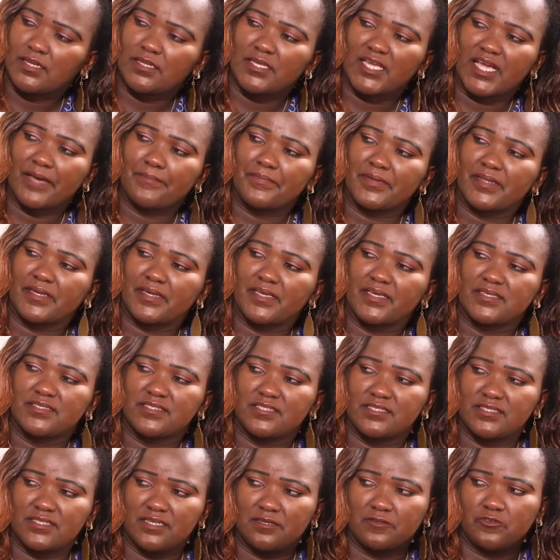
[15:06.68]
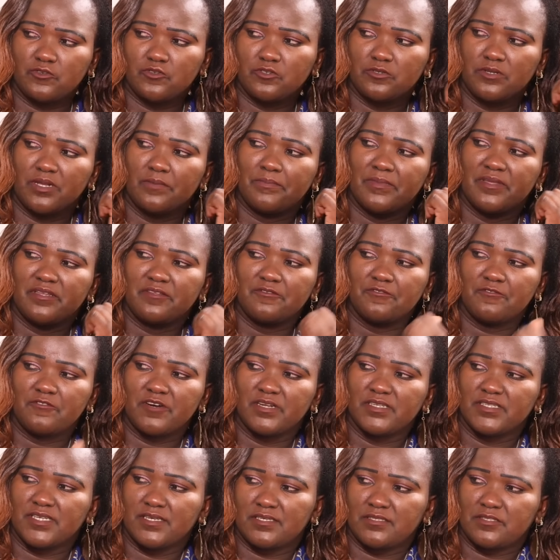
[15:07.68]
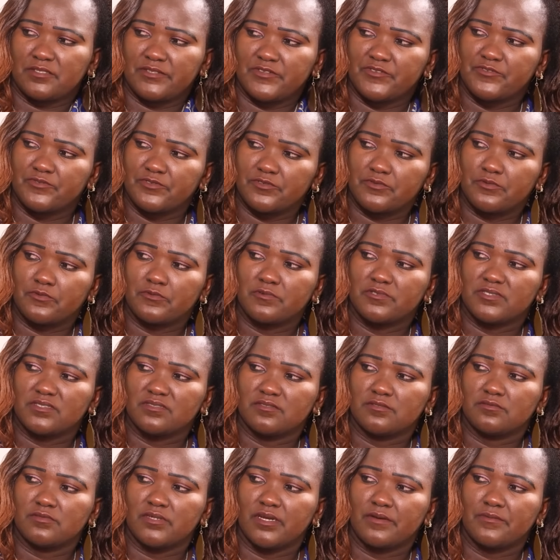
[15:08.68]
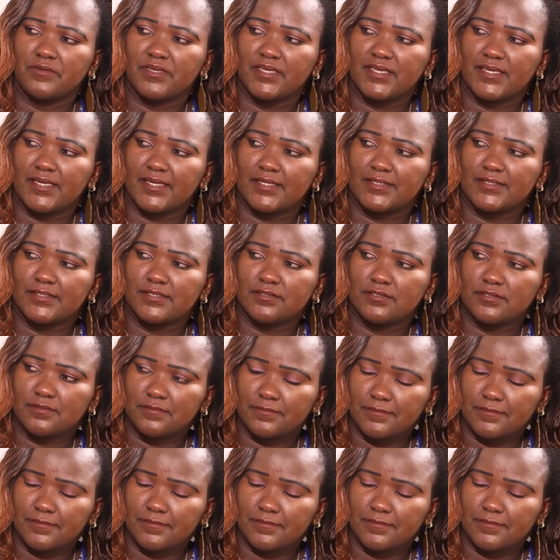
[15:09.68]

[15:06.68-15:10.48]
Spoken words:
Nikapelekea sister angu yule amenifuata, it was on a weekend.